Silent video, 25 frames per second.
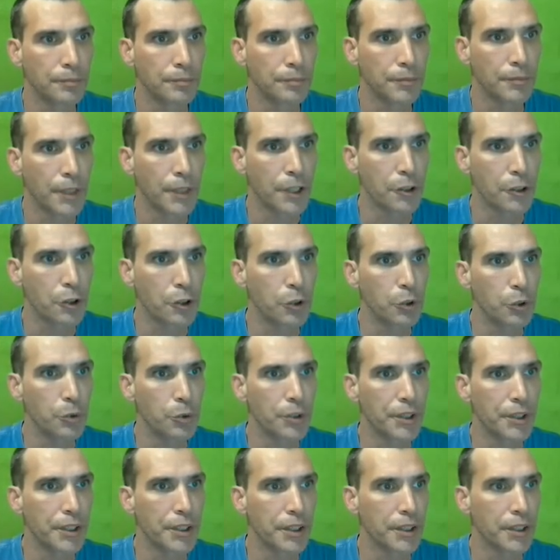
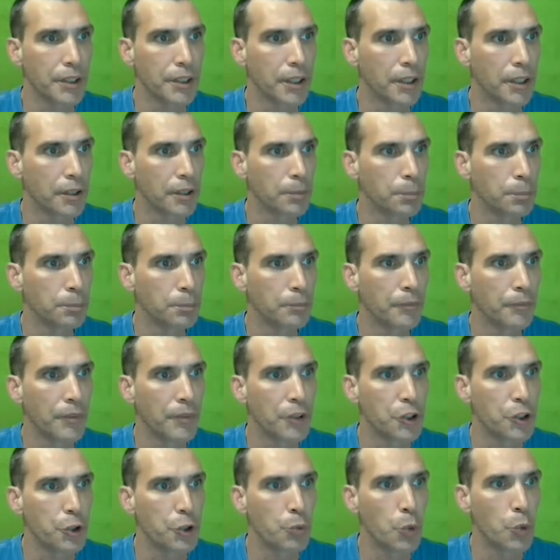included in there.
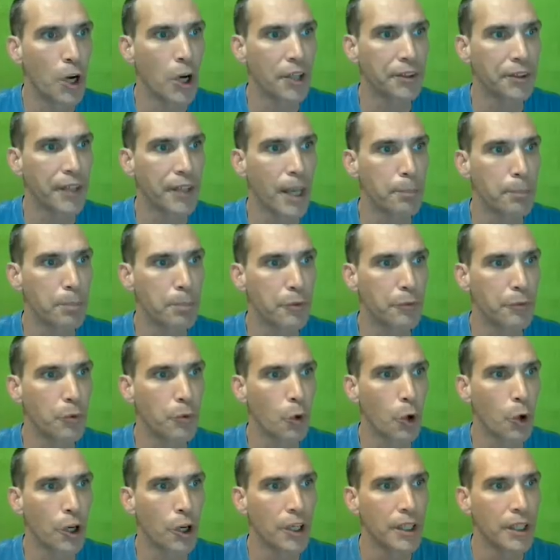You want that
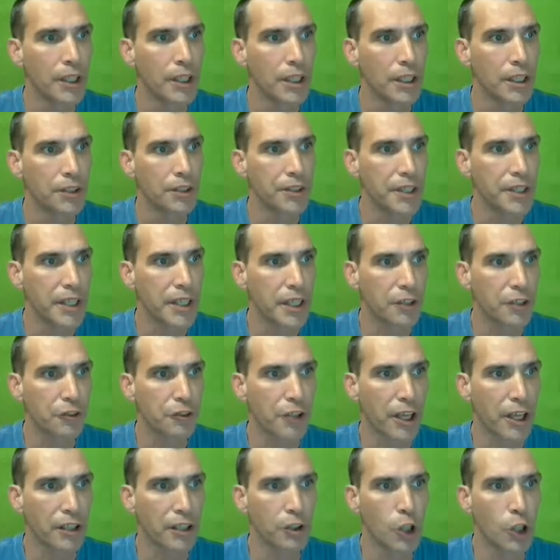before the
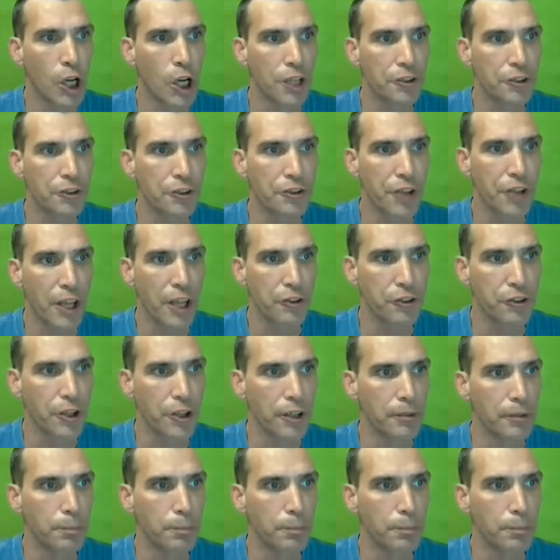exec launch session.